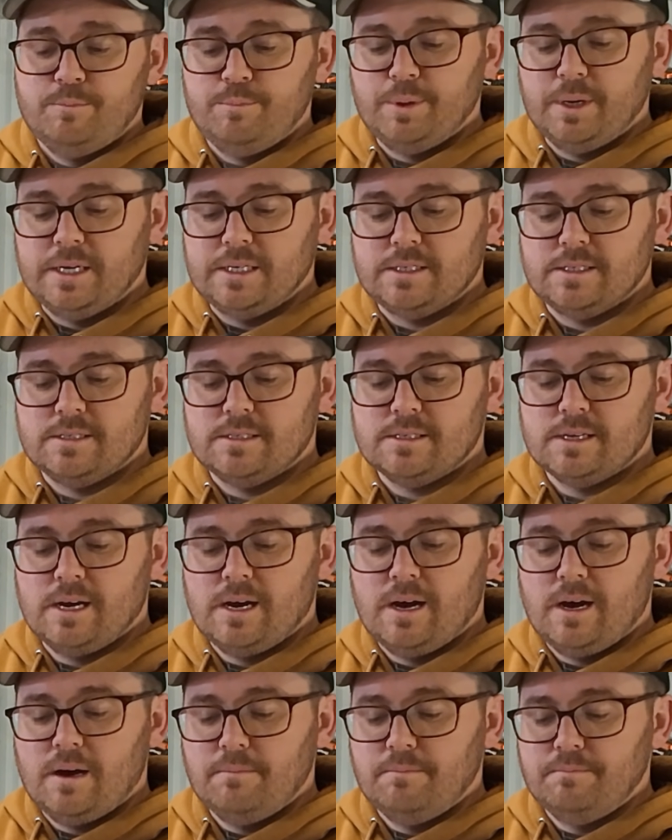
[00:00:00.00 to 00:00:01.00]
but
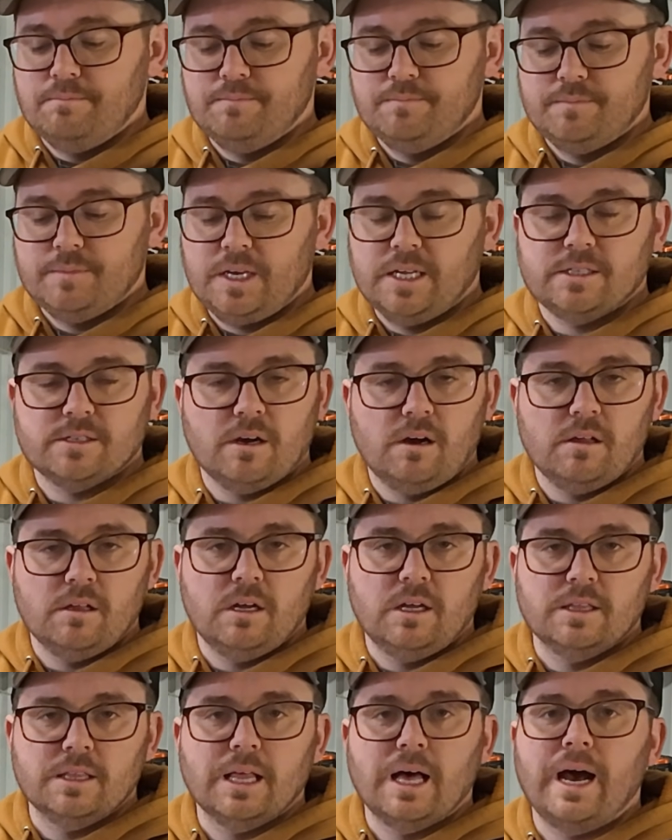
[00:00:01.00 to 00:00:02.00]
it's all
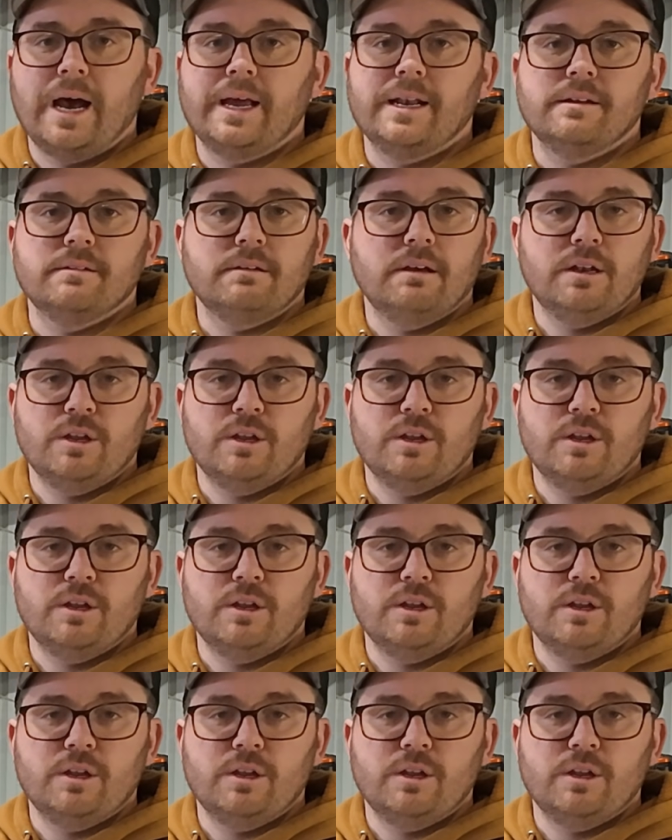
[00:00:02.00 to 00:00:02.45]
online.